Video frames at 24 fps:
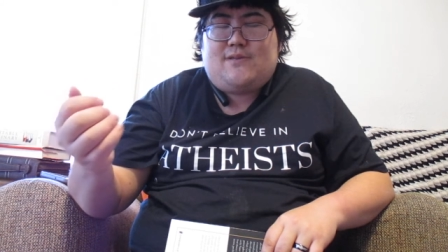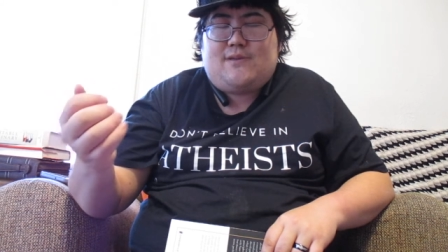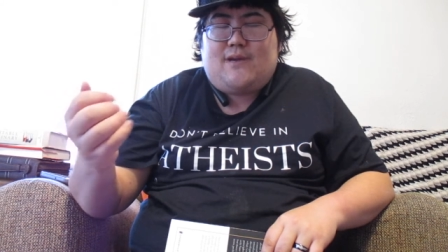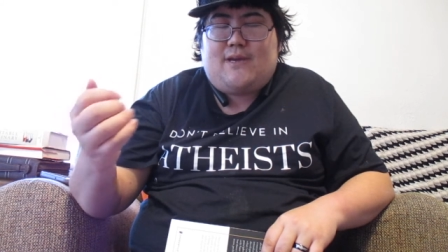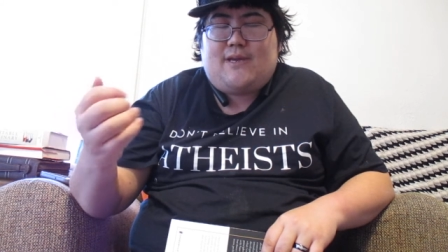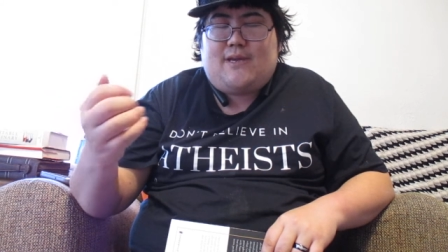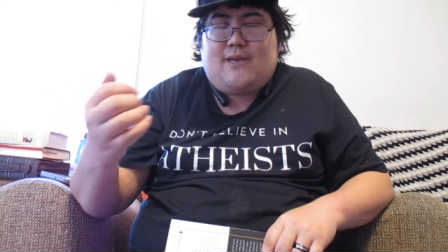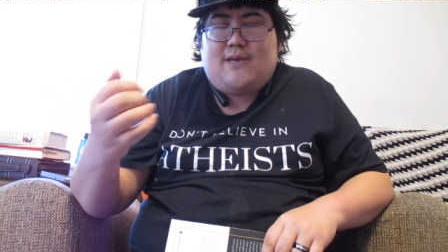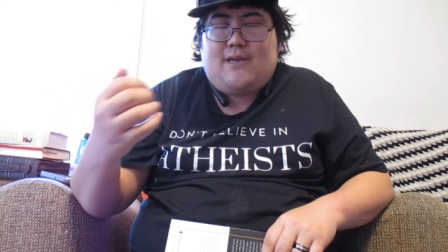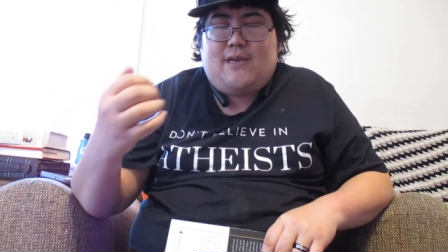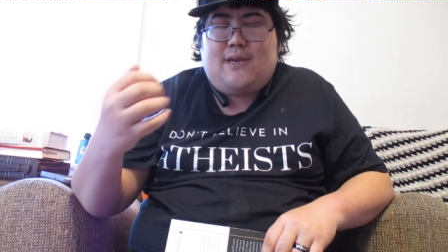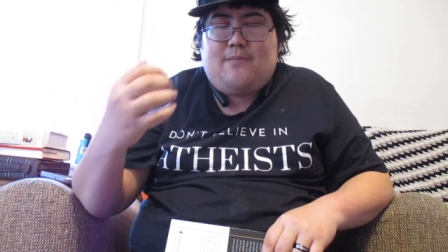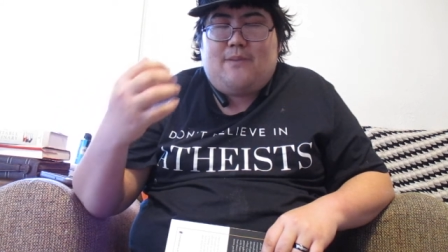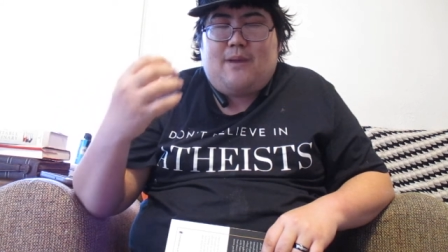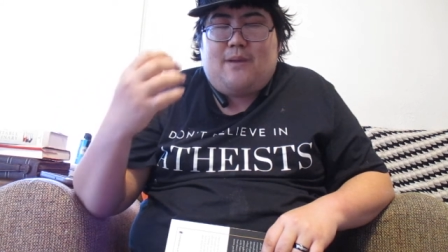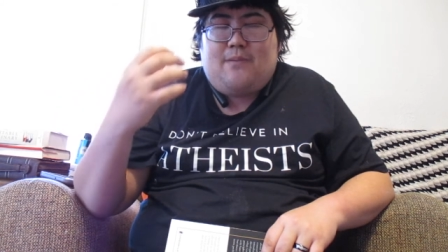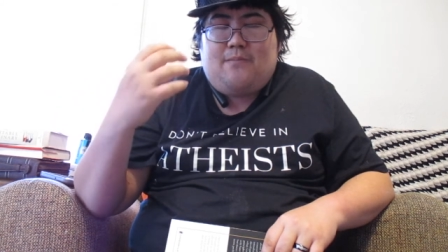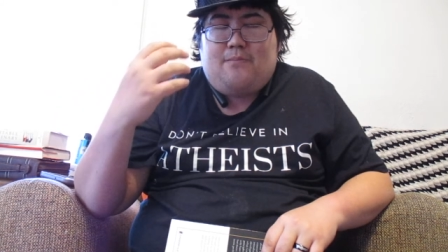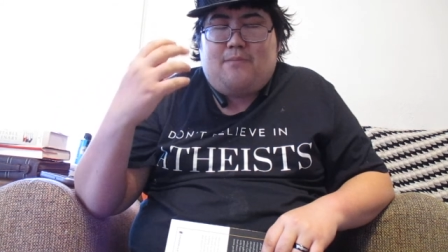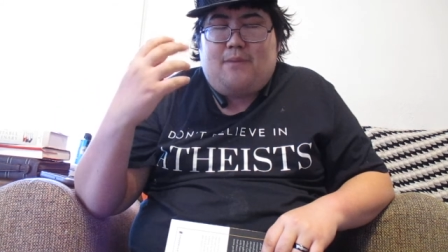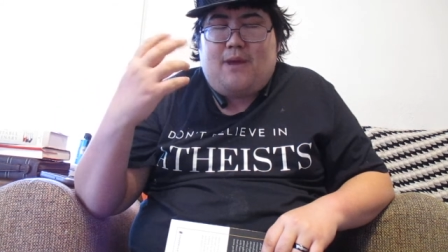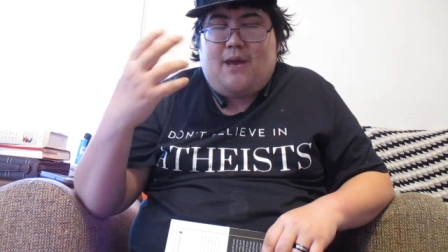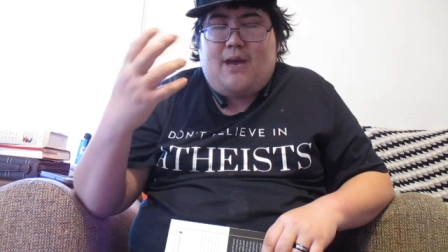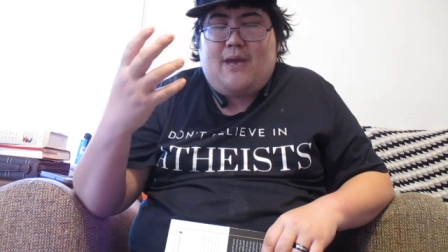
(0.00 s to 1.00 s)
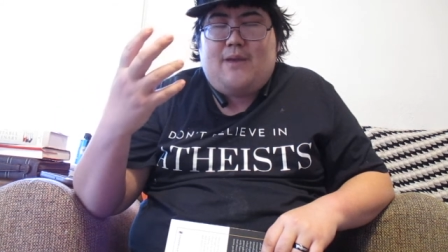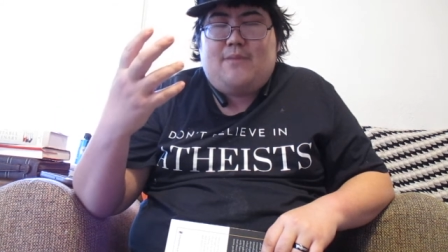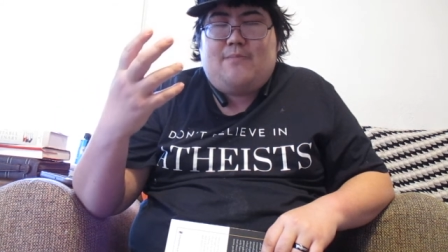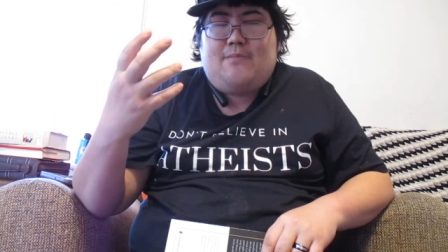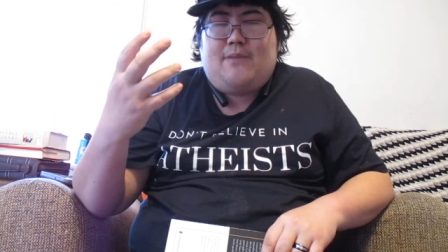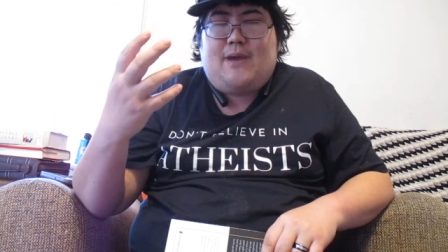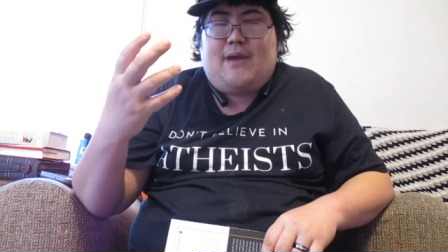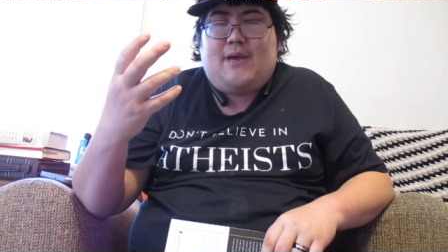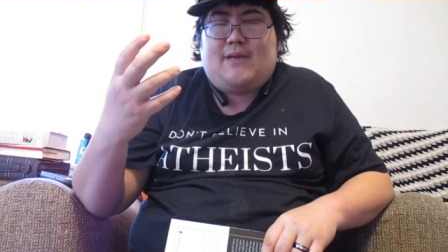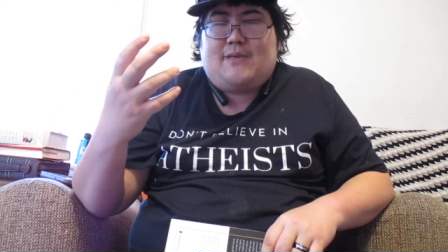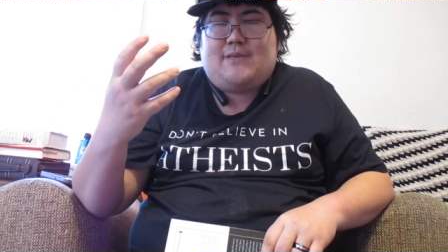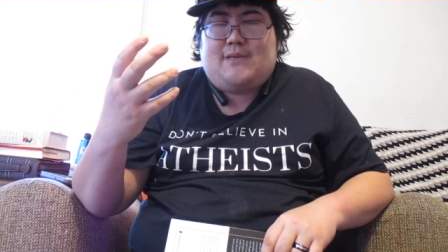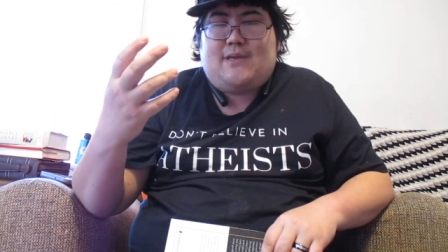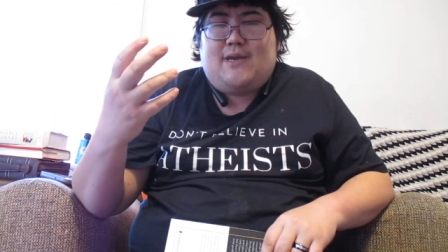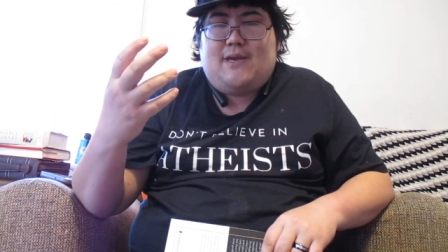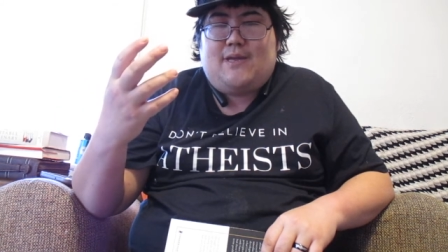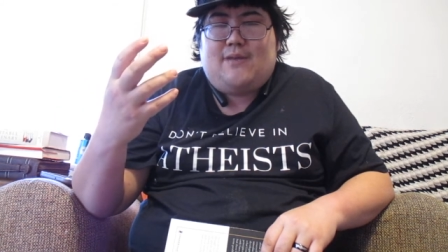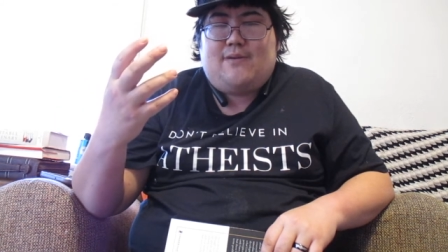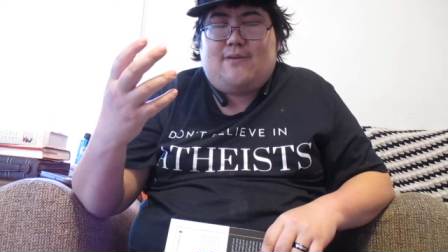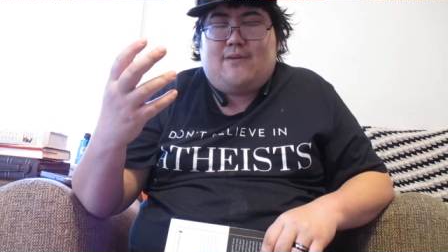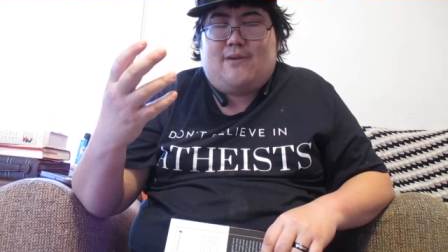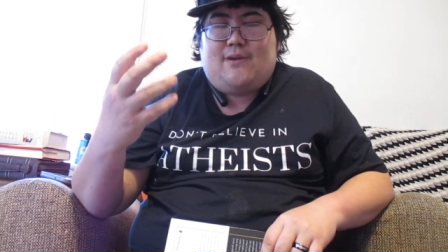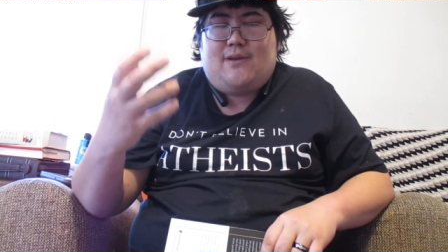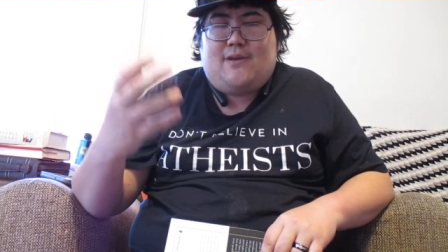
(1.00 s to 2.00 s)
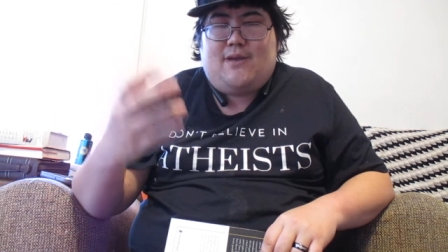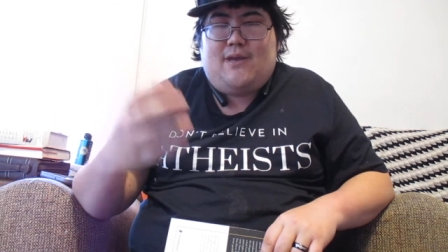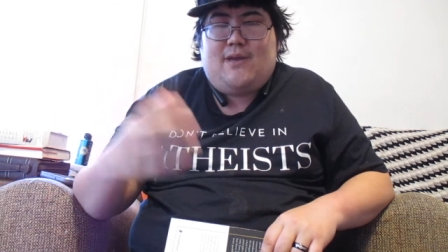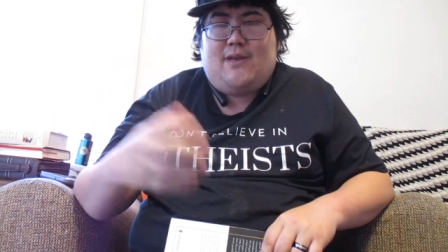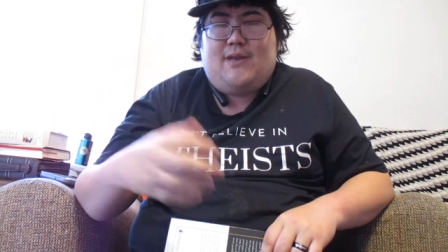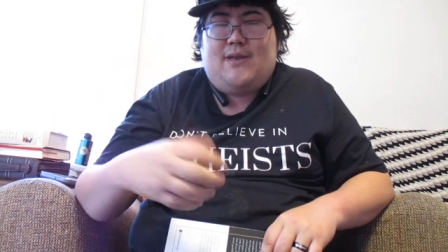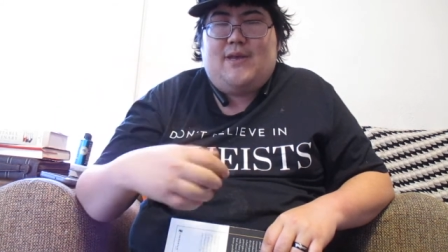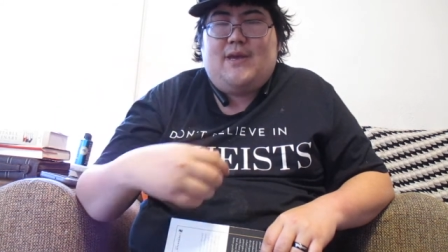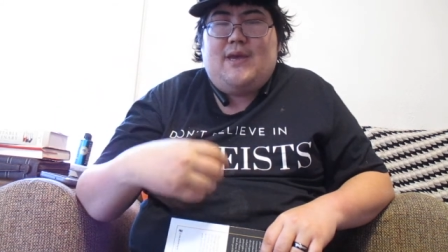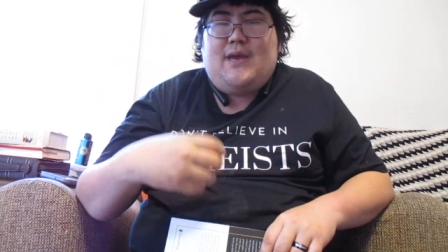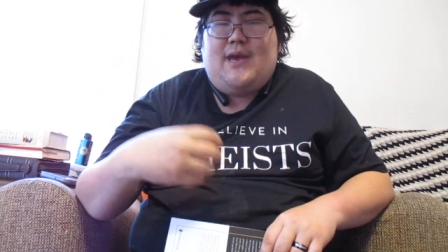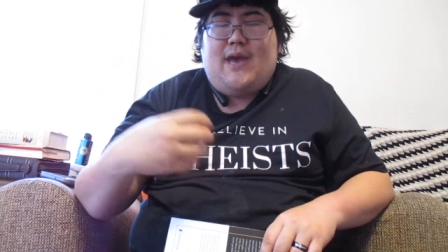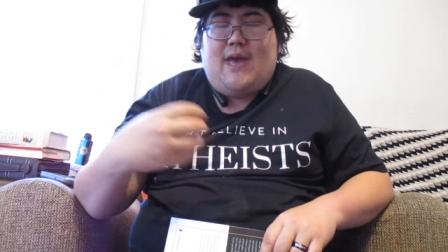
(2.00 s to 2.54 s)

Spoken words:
so I can get my mind back together again,